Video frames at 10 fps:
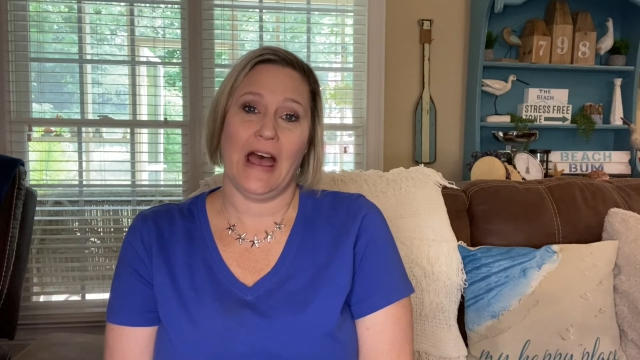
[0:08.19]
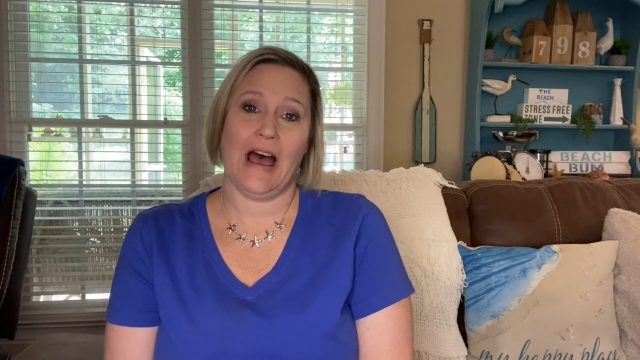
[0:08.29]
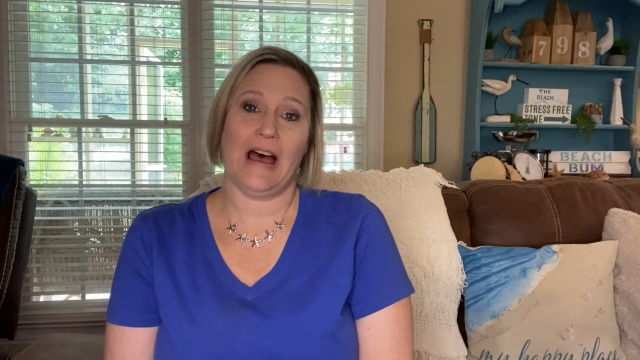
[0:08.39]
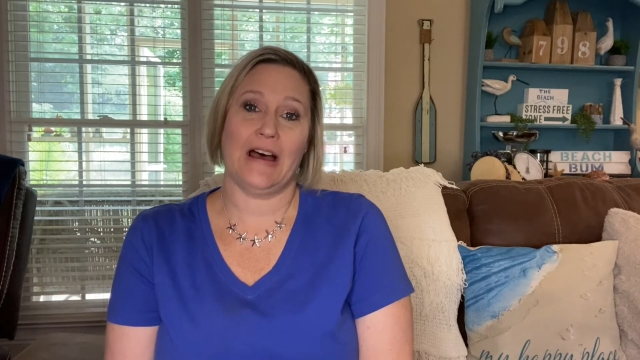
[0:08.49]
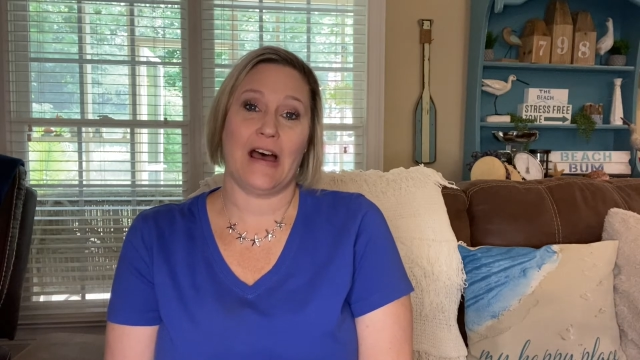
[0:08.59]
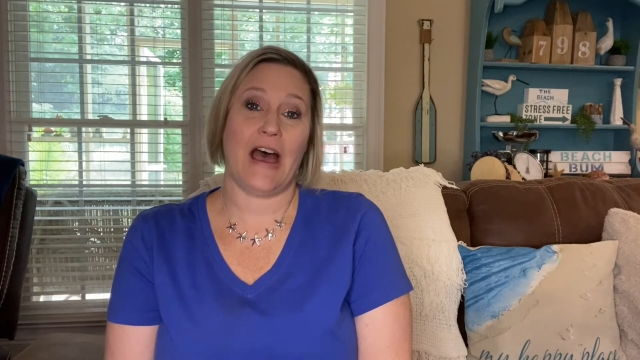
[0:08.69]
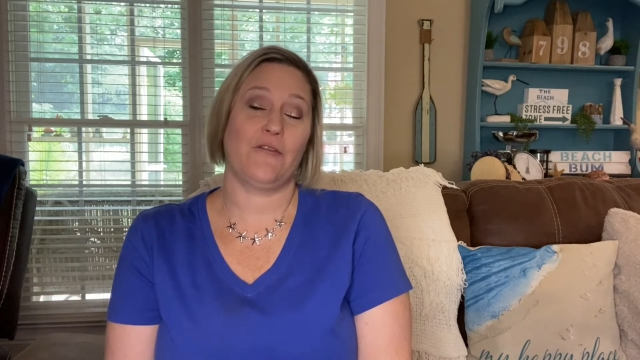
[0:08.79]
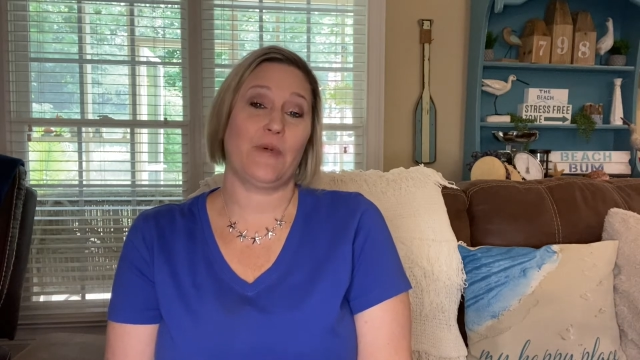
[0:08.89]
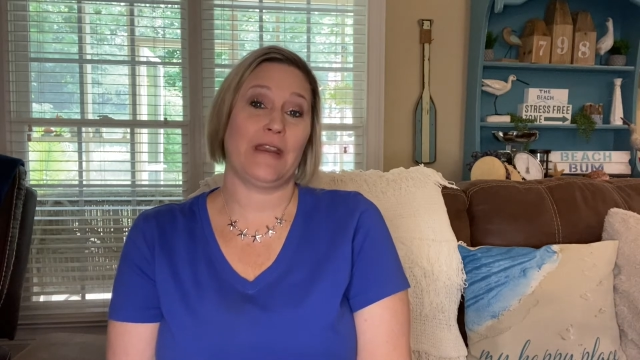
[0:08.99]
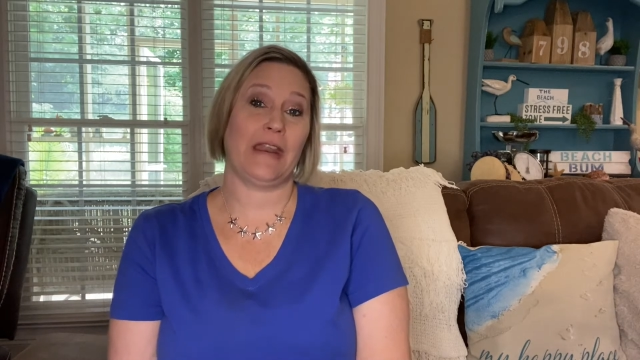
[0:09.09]
Uh,
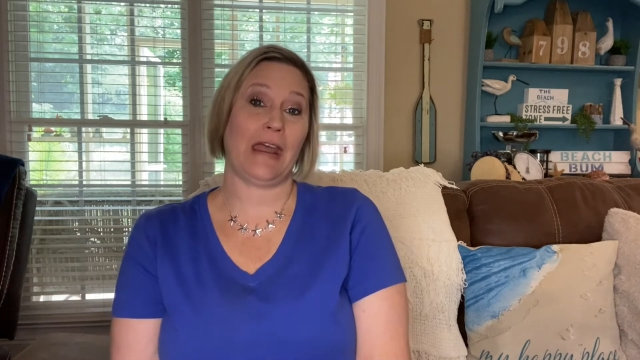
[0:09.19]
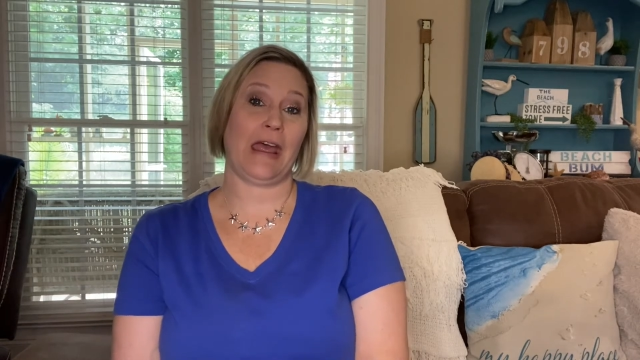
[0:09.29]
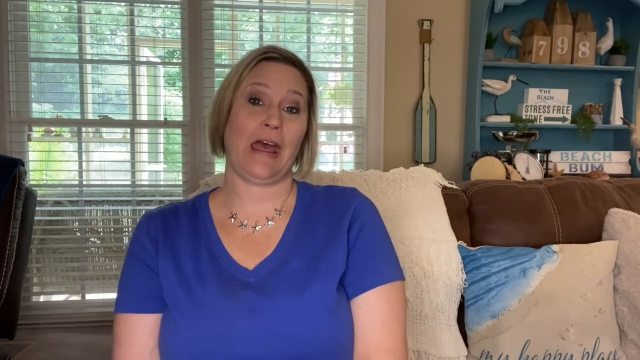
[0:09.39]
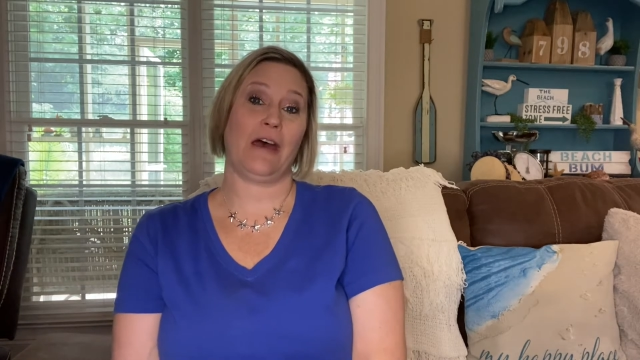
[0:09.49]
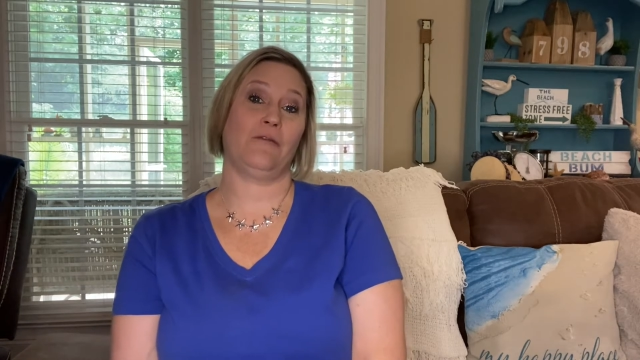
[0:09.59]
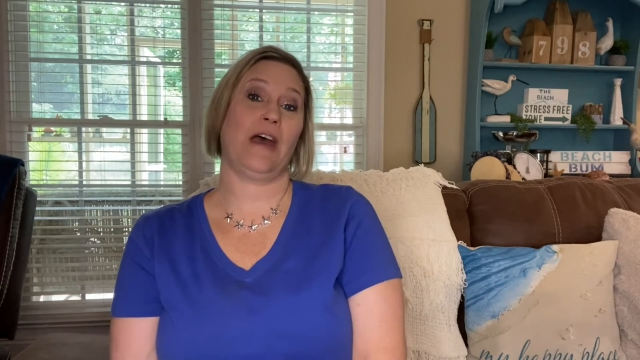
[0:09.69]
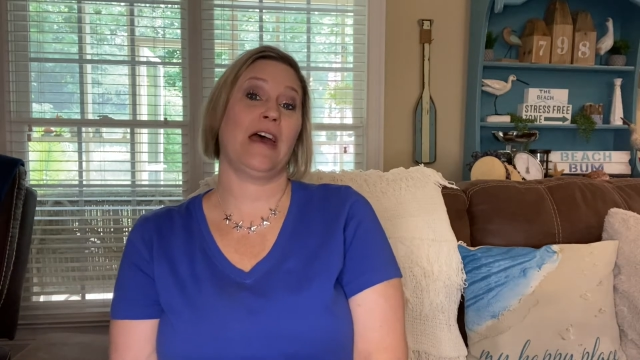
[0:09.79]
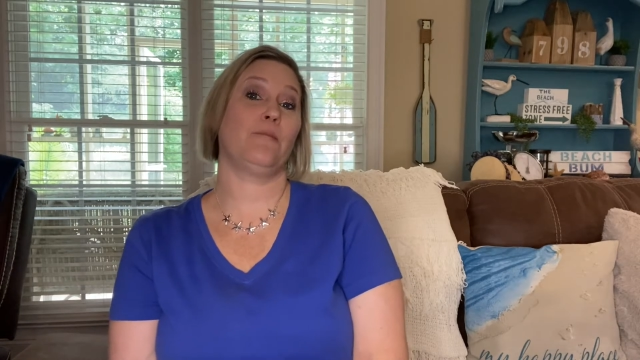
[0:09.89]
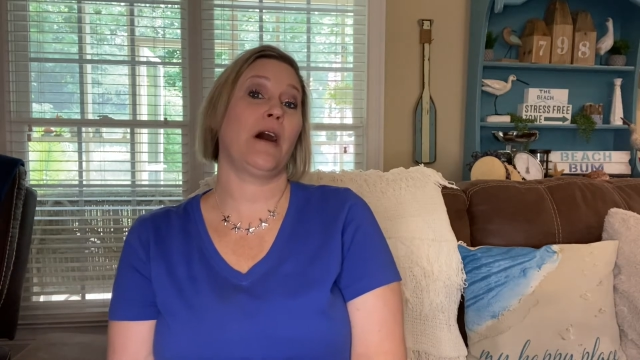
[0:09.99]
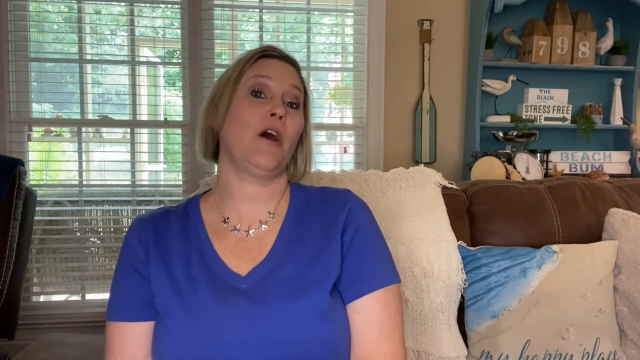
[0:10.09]
I've been, I've
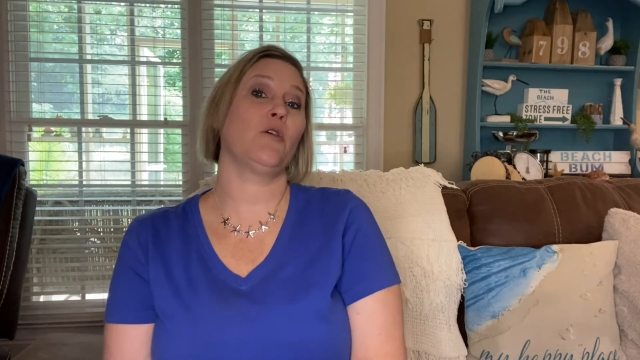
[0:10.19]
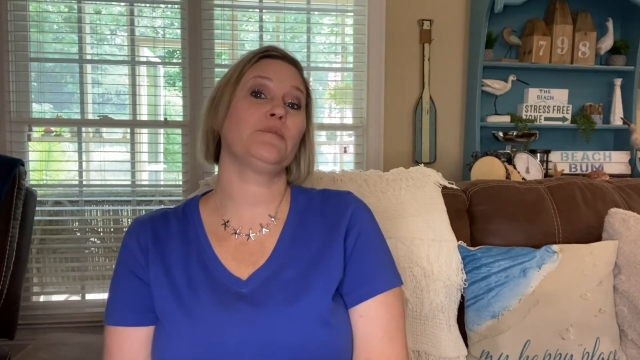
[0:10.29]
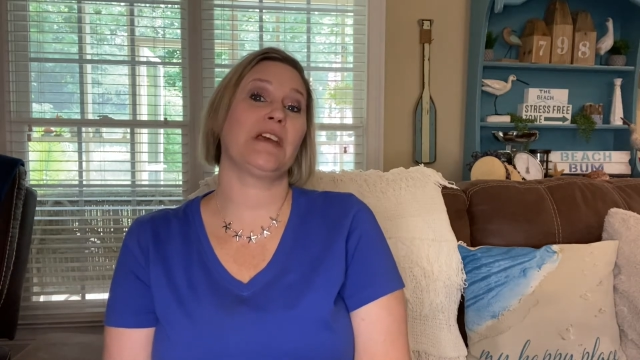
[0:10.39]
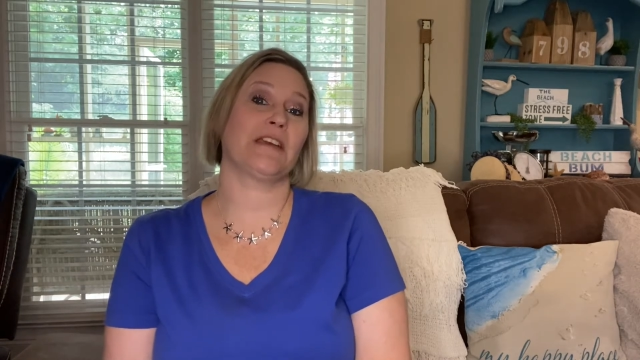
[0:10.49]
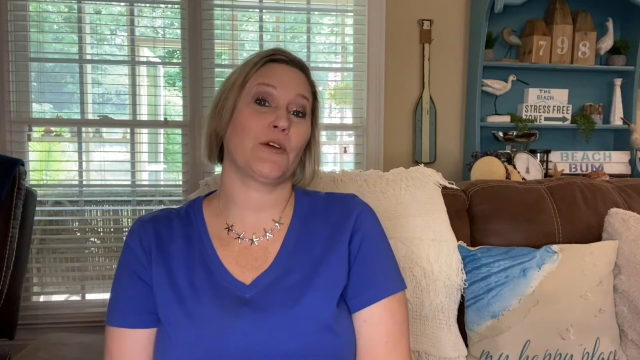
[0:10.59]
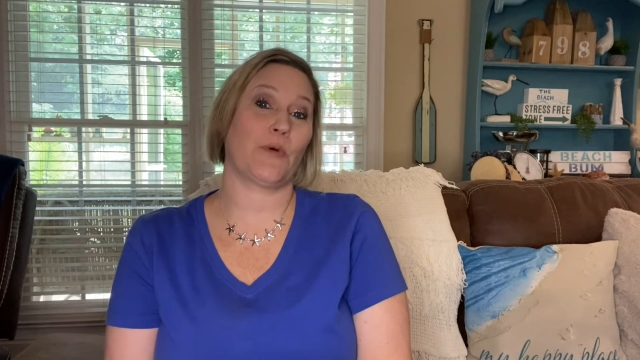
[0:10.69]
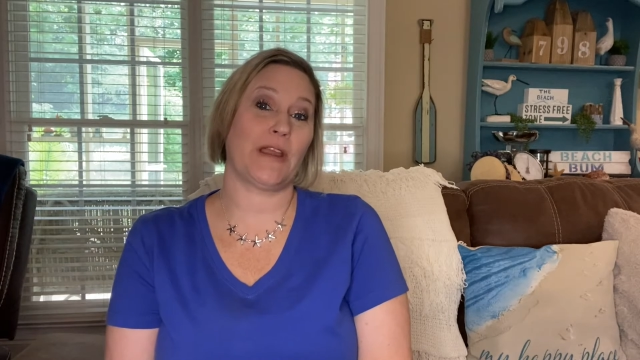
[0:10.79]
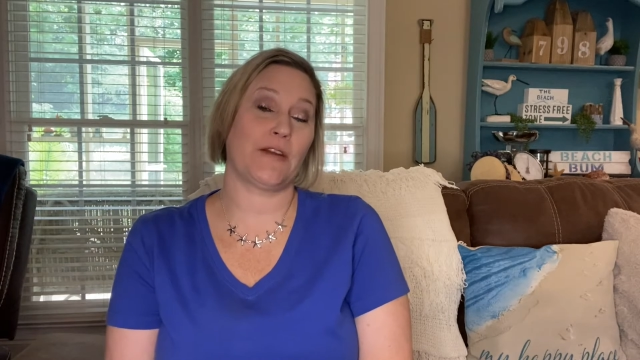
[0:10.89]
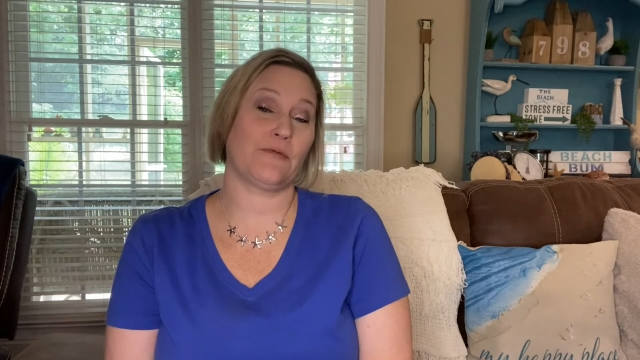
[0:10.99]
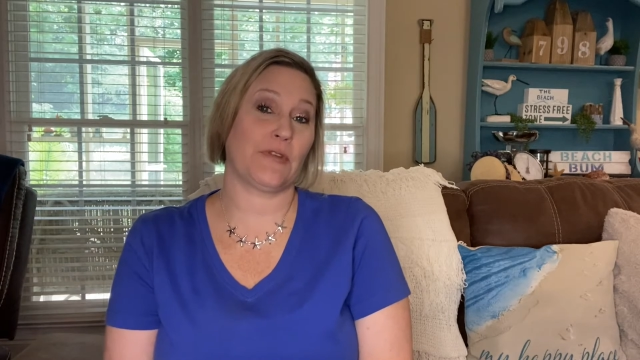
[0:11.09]
had my home
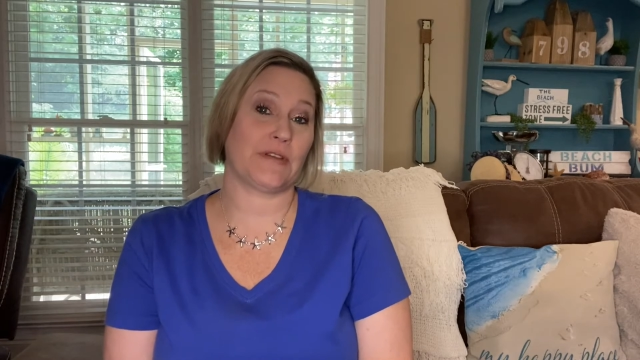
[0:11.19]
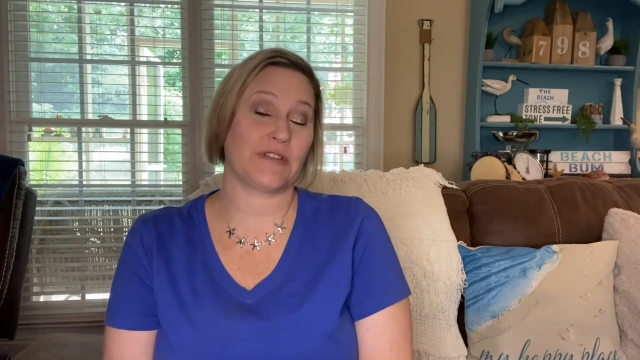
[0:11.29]
decorated for the